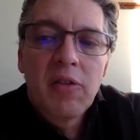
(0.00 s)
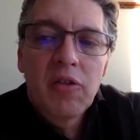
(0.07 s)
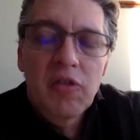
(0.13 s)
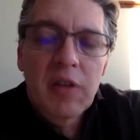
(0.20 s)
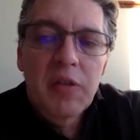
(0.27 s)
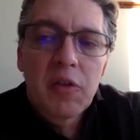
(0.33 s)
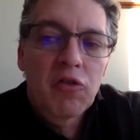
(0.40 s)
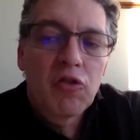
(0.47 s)
to
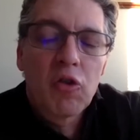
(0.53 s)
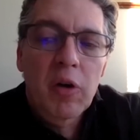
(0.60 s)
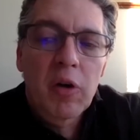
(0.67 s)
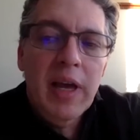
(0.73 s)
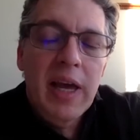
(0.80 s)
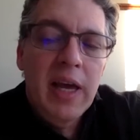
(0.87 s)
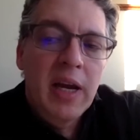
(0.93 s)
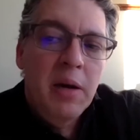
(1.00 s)
set the
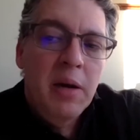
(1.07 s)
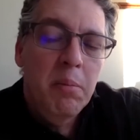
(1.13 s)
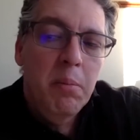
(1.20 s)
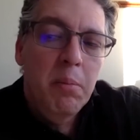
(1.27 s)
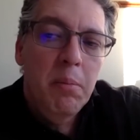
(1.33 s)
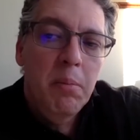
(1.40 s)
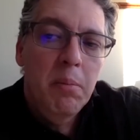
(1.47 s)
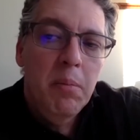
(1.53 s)
story in,
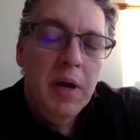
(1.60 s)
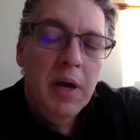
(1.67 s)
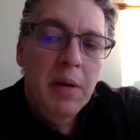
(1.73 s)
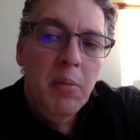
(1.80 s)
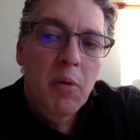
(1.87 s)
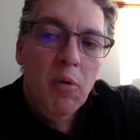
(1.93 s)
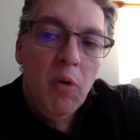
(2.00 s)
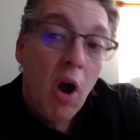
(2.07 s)

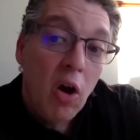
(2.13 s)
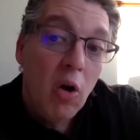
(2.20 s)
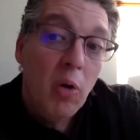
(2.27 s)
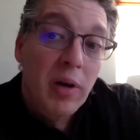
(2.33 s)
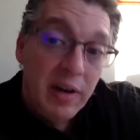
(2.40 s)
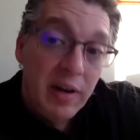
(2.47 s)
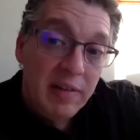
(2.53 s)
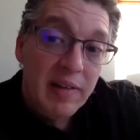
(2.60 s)
in Morocco
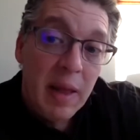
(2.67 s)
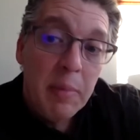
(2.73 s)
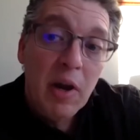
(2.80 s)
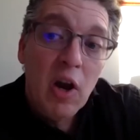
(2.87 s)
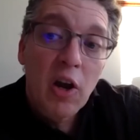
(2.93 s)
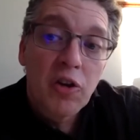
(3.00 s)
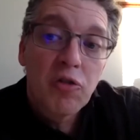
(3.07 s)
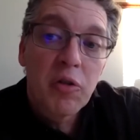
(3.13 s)
in an Islamic
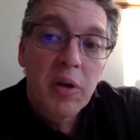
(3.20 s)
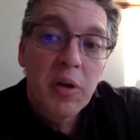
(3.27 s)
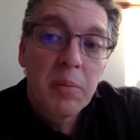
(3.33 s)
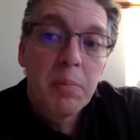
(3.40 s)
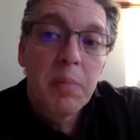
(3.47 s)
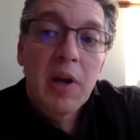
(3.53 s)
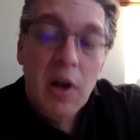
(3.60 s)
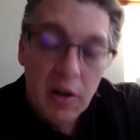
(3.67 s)
country
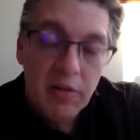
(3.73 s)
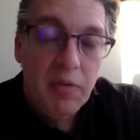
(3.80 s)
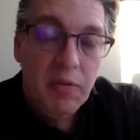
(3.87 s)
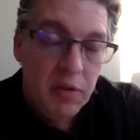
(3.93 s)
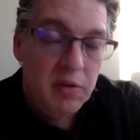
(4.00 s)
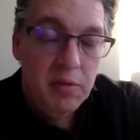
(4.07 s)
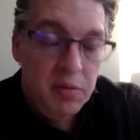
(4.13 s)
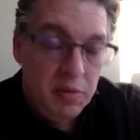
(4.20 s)
because of
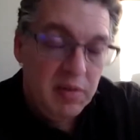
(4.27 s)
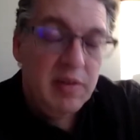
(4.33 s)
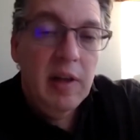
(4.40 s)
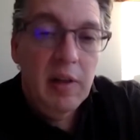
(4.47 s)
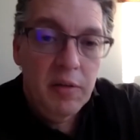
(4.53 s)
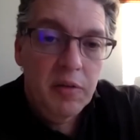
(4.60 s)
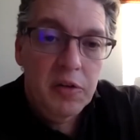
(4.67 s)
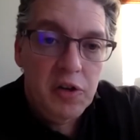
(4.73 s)
the, the
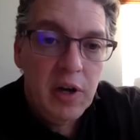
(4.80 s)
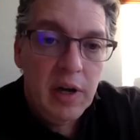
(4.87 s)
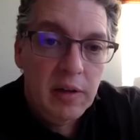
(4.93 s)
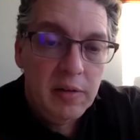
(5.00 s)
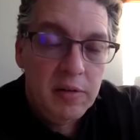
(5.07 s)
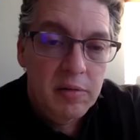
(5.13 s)
sale of the child?